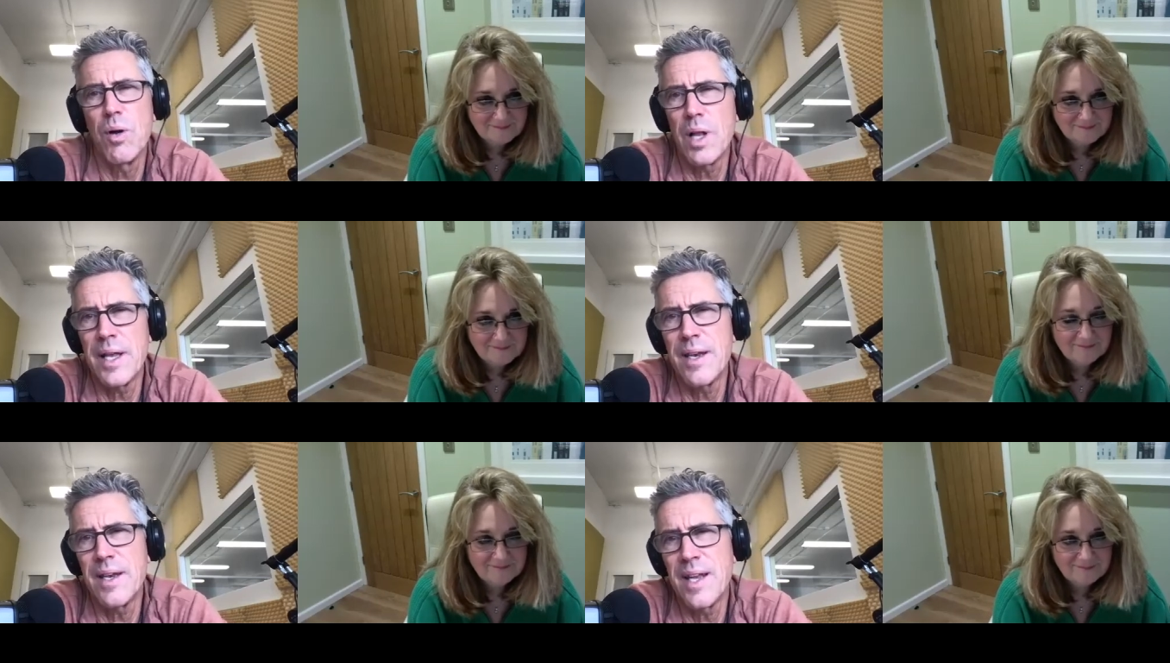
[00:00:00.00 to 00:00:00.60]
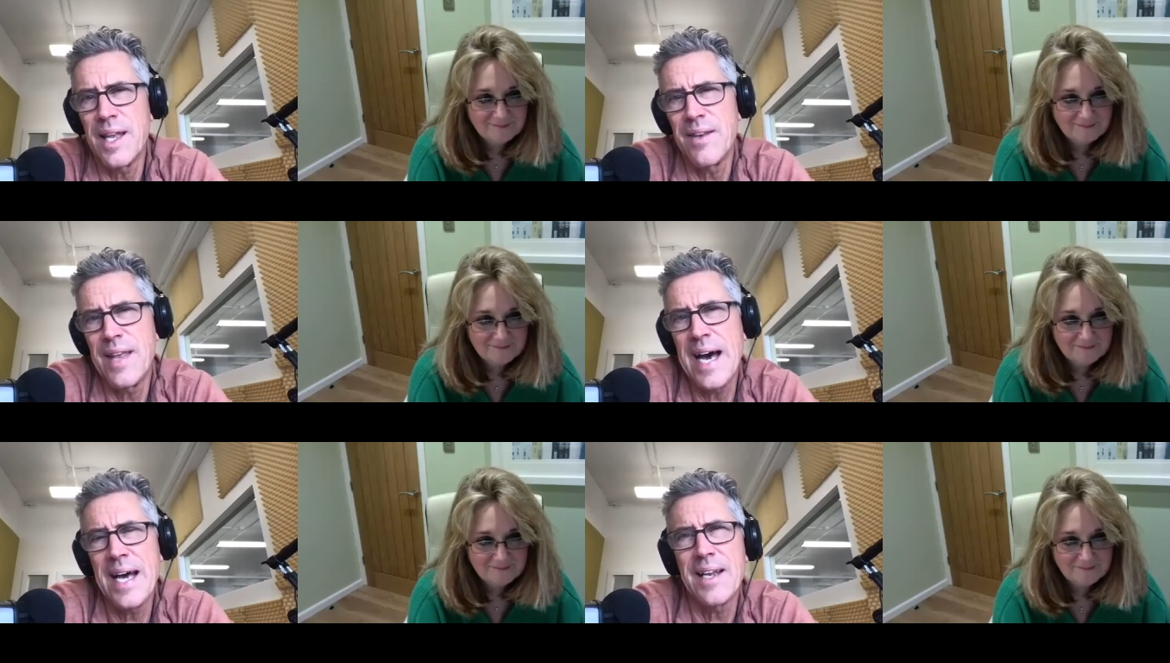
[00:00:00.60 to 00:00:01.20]
Speaker 1: and and
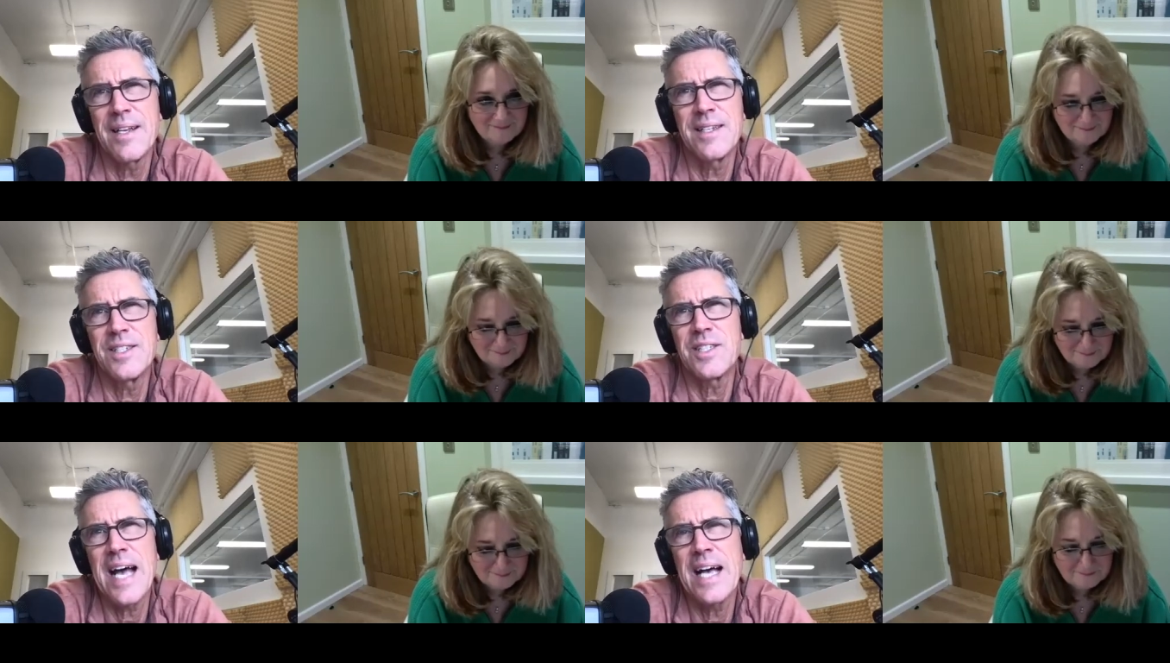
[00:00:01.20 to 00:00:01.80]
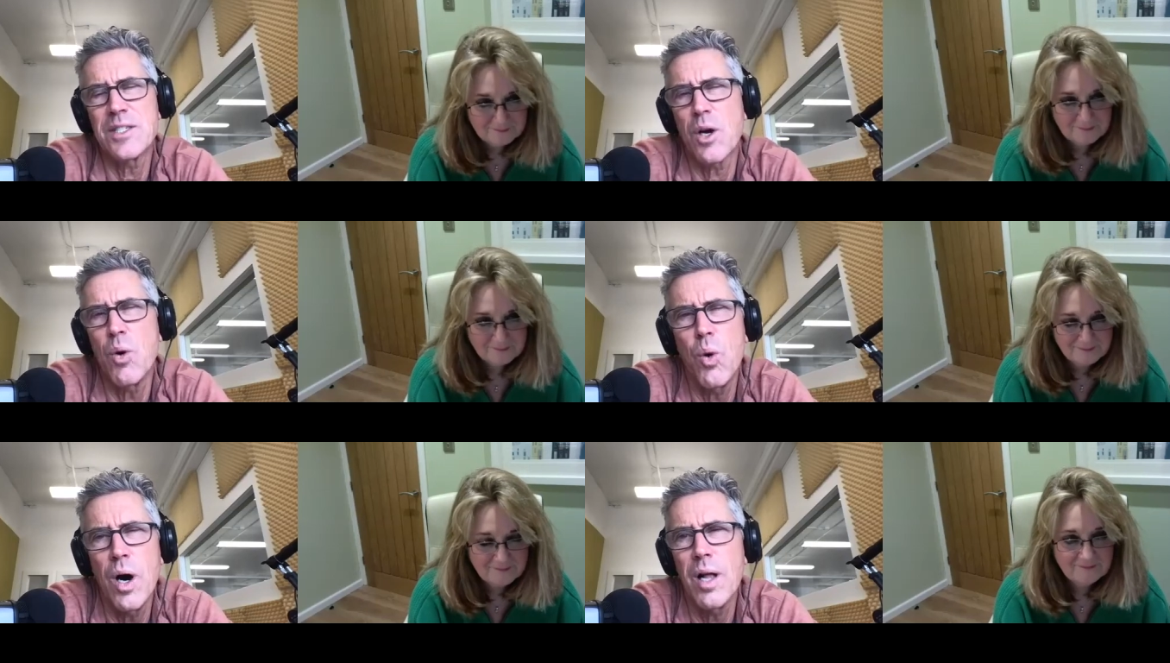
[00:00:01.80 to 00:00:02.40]
that just has a
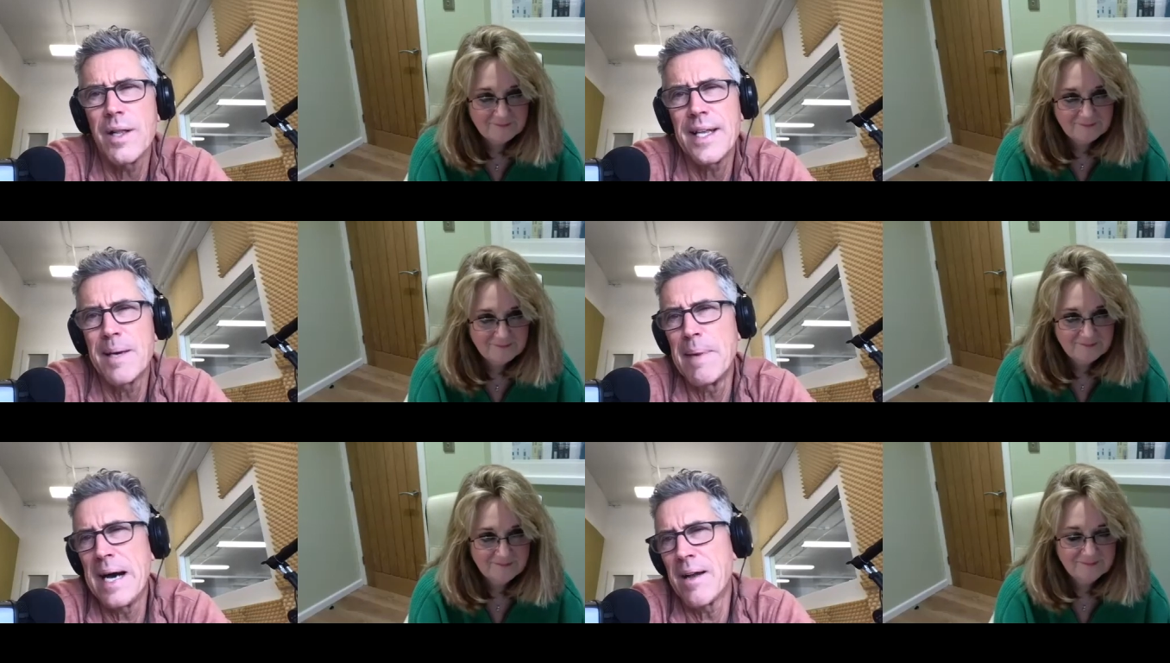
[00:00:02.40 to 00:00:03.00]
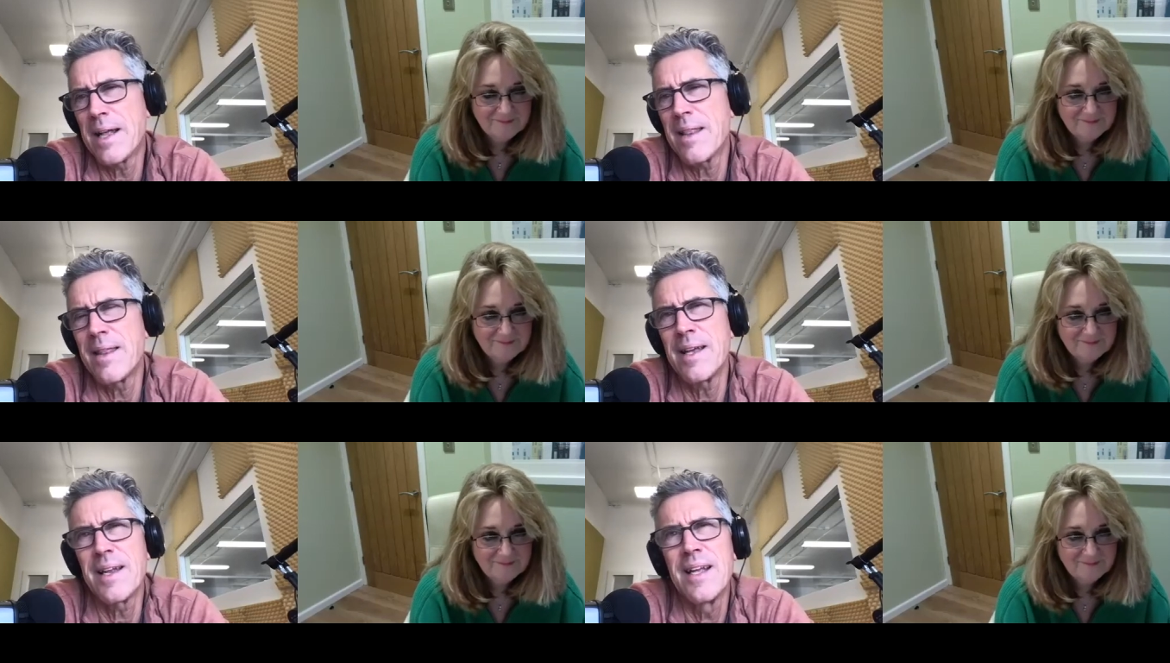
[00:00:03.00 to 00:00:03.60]
quality about it that
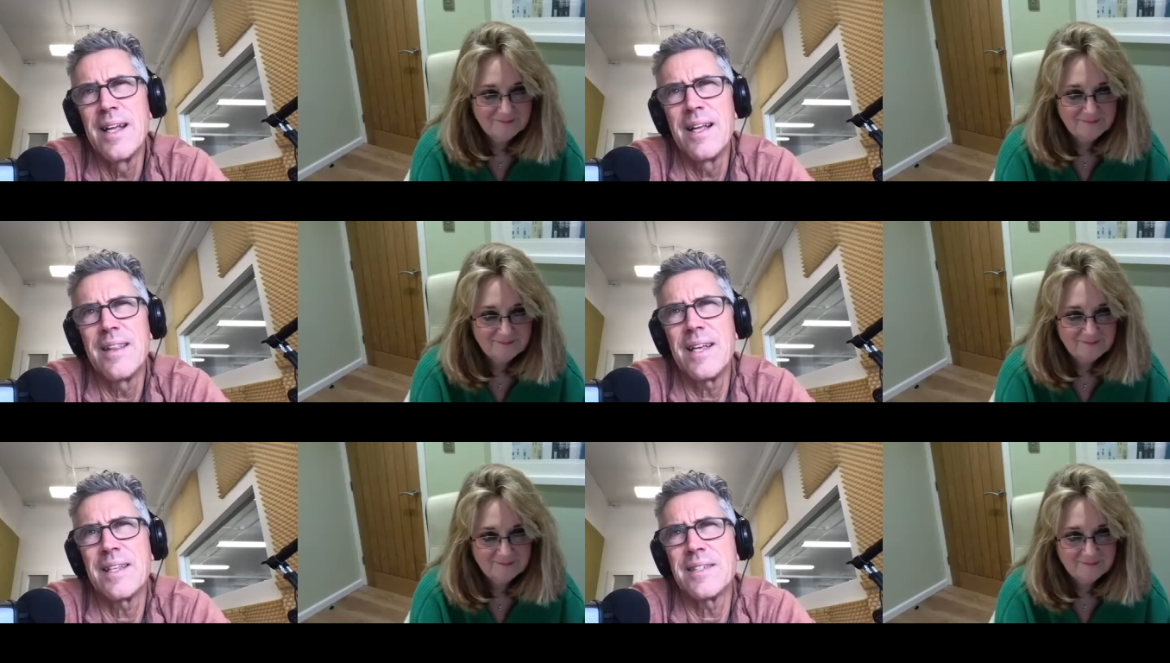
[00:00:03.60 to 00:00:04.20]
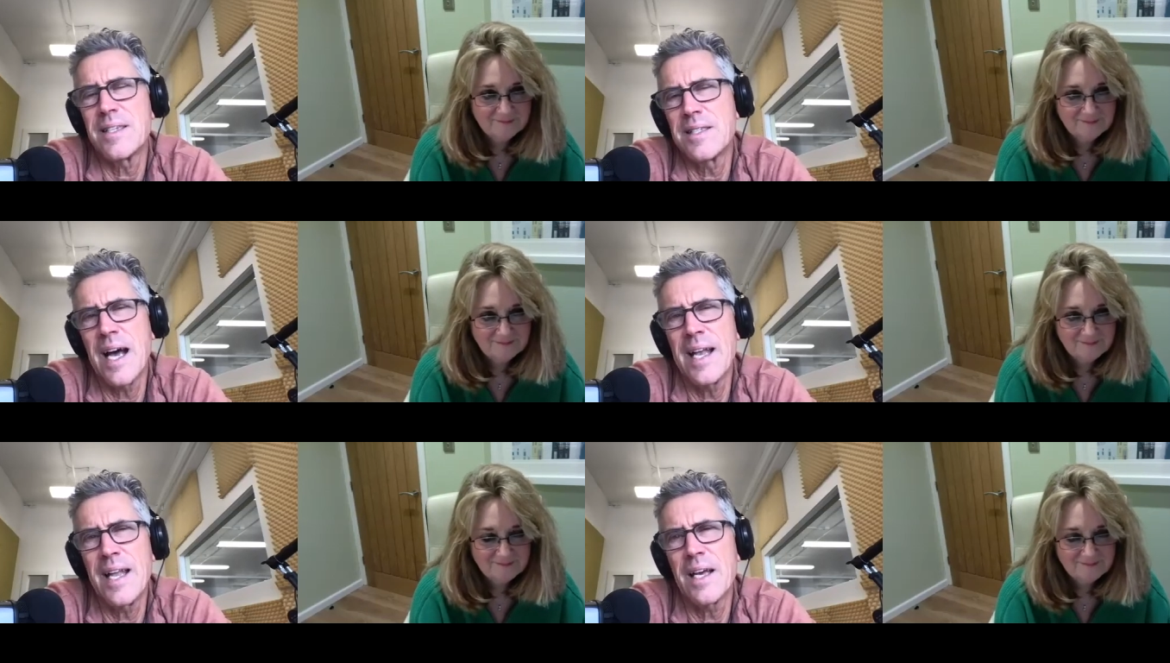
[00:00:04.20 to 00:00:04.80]
that is
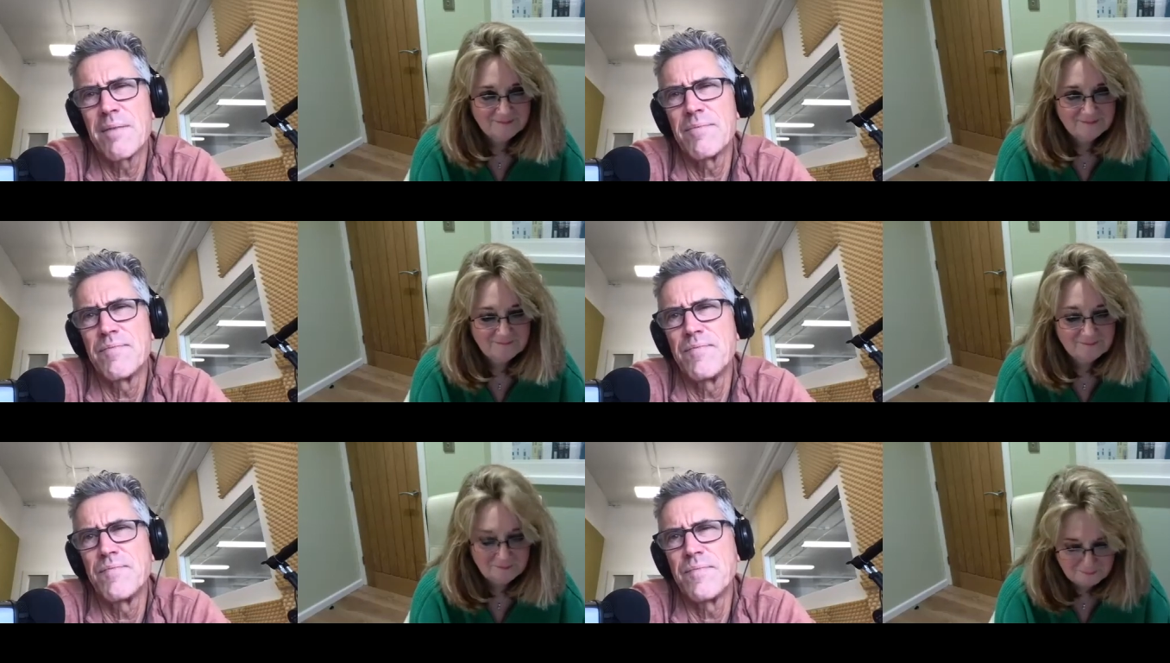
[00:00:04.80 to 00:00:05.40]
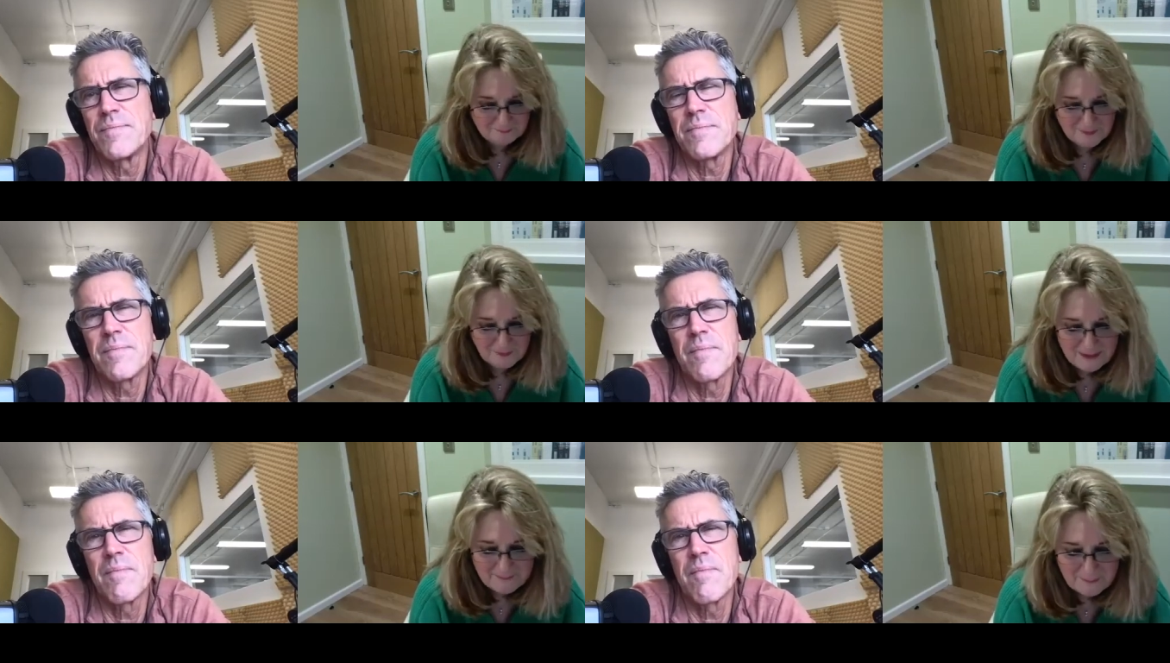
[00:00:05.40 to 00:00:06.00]
exciting.
Speaker 2: Okay,
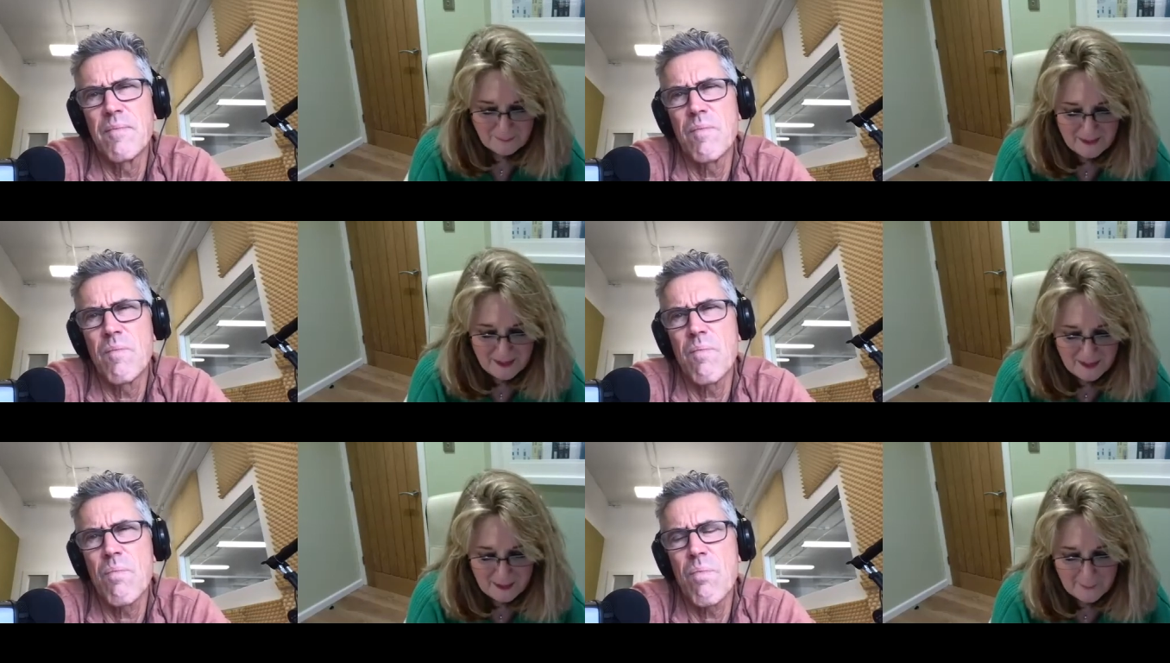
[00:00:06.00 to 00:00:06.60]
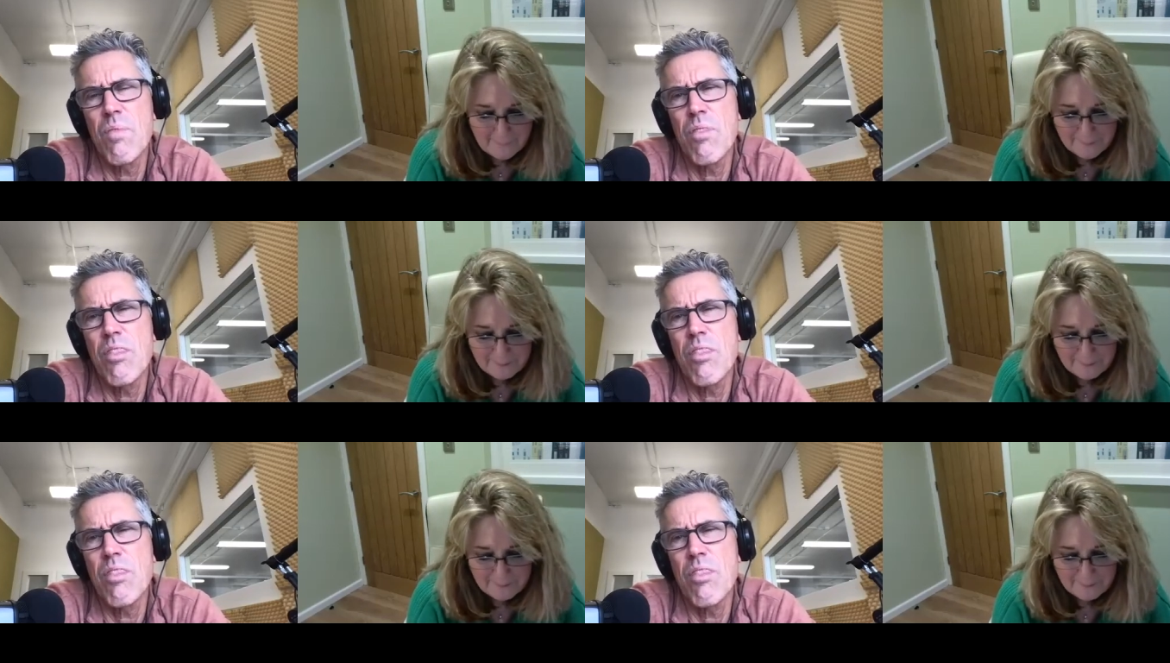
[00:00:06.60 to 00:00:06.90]
um,